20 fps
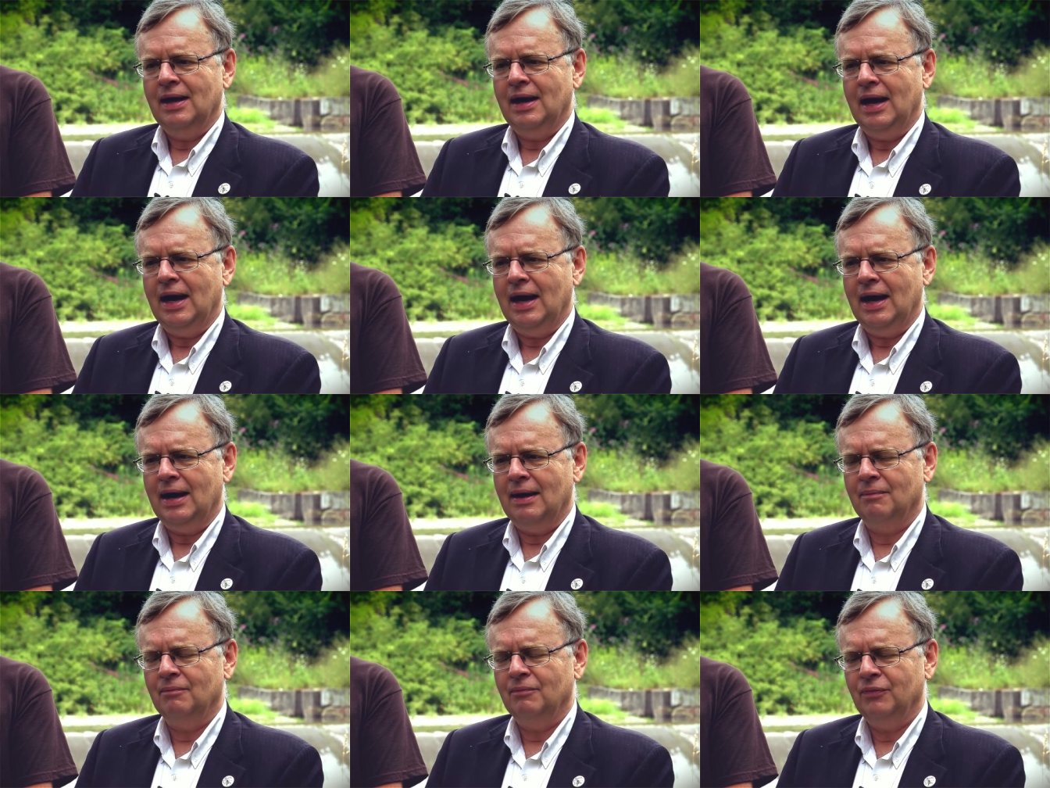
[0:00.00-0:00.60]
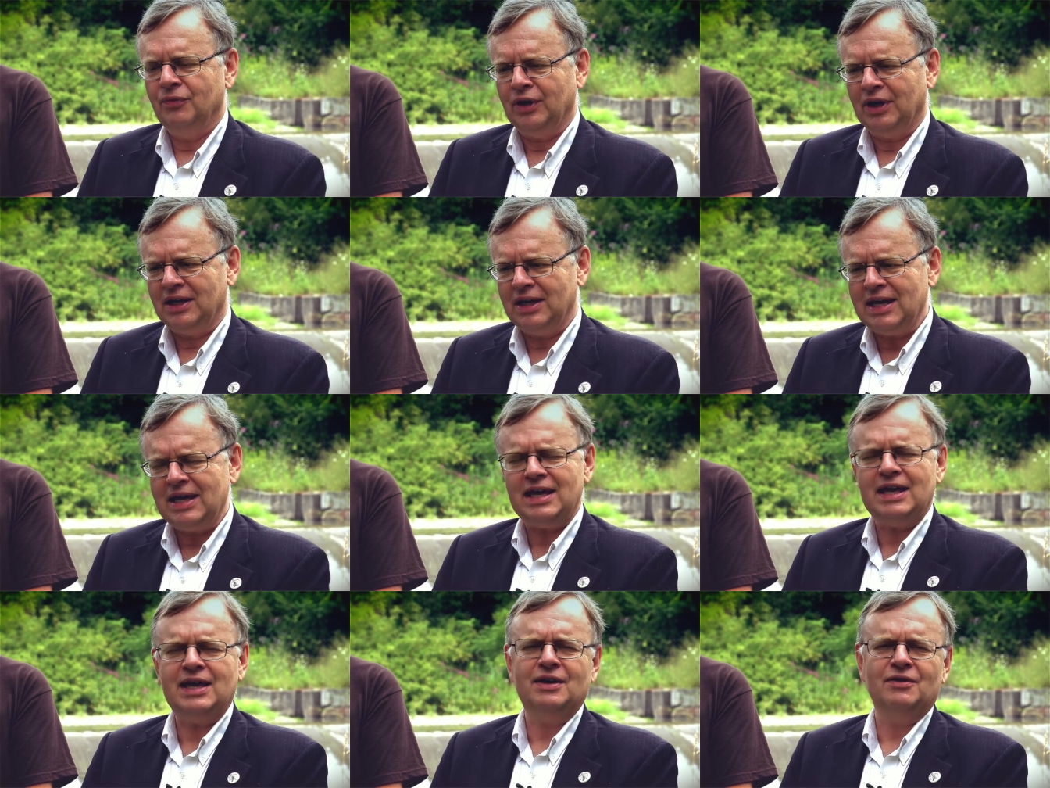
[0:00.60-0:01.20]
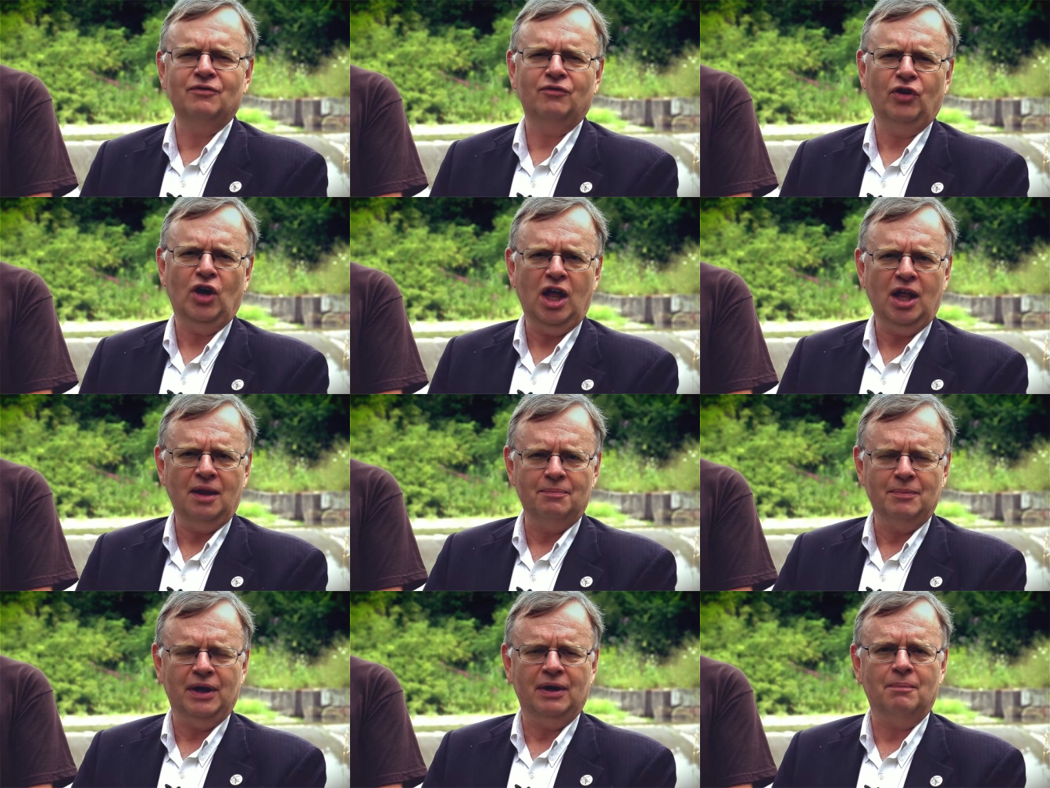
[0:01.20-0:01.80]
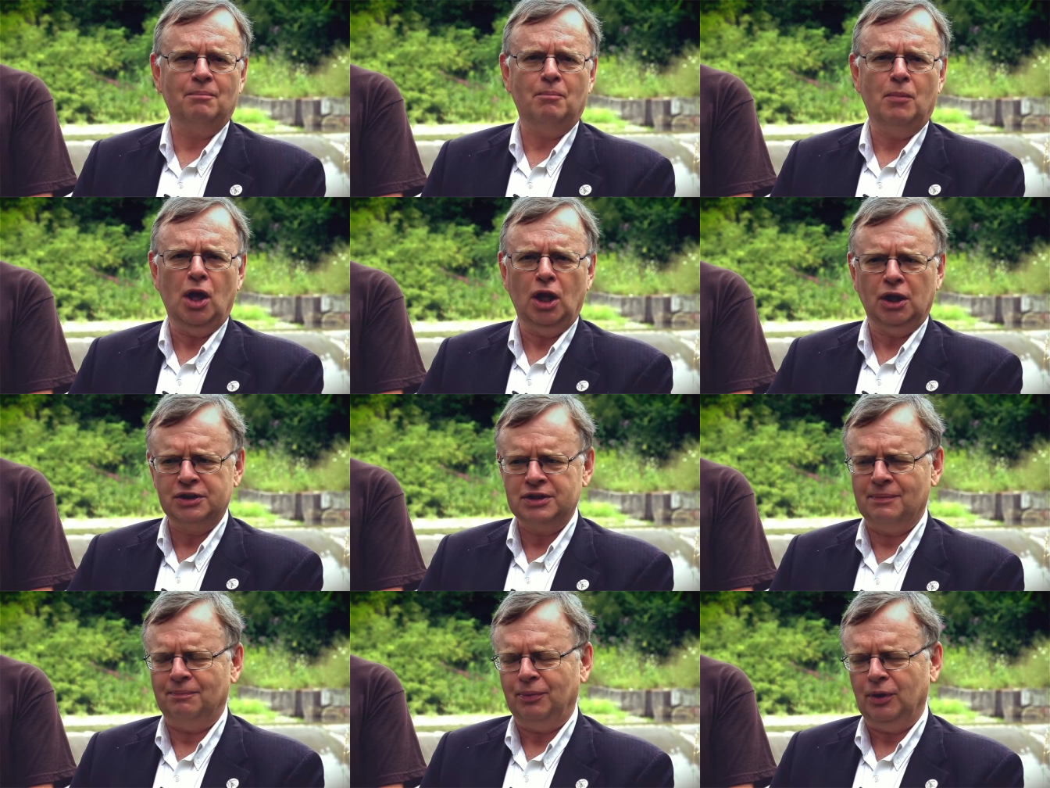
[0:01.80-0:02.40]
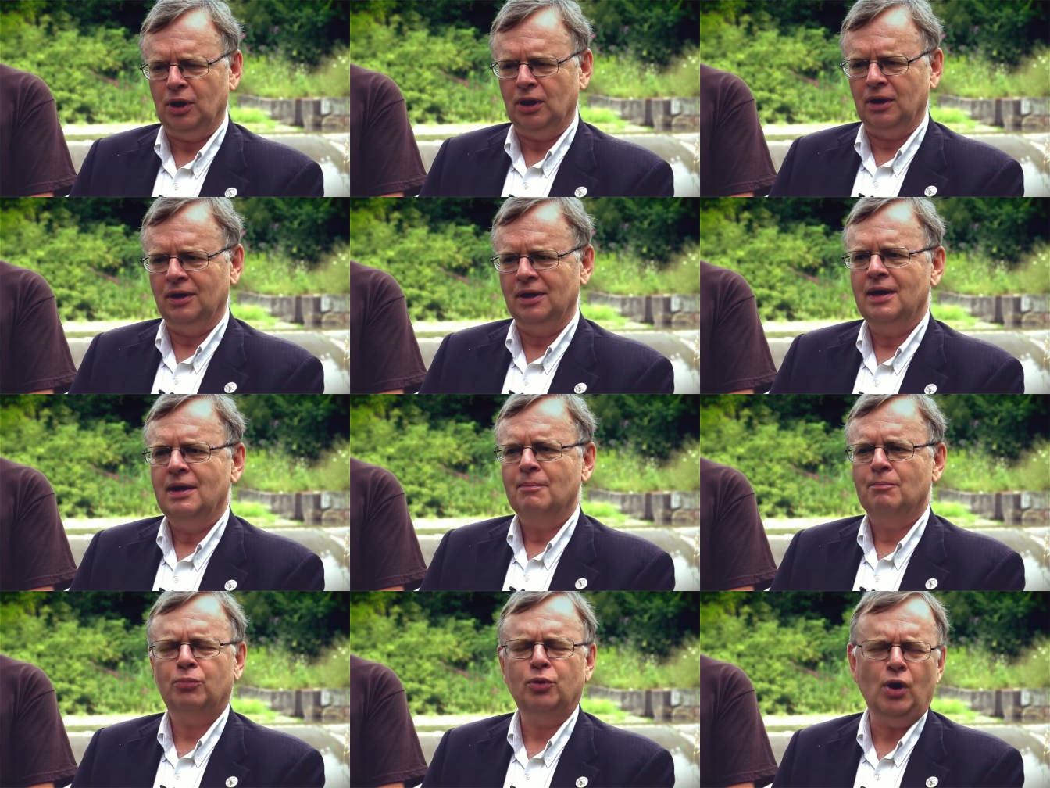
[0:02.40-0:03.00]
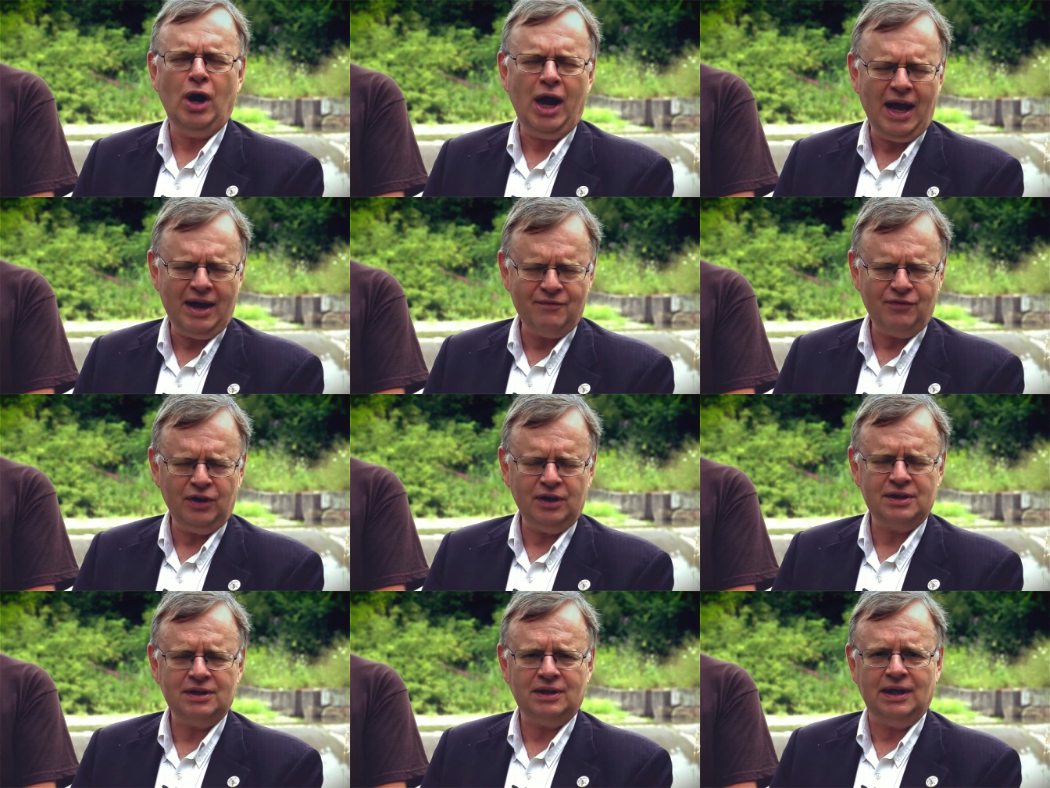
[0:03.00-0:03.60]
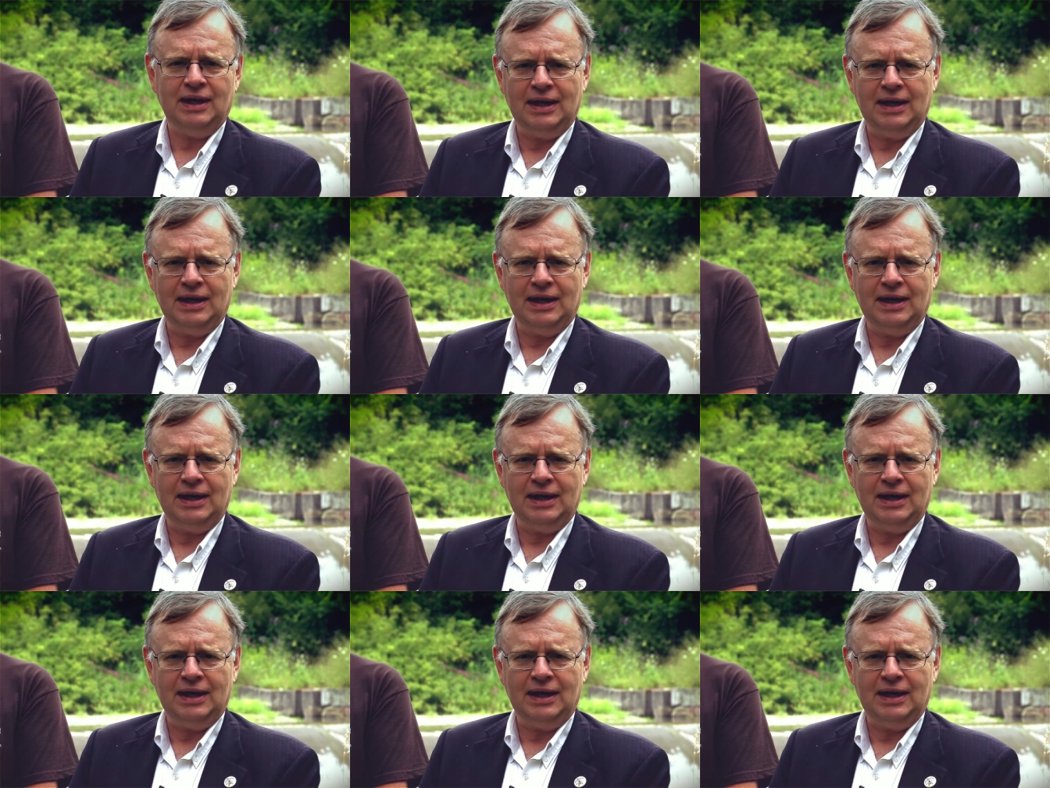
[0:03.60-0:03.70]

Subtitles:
the key involvement of multiple private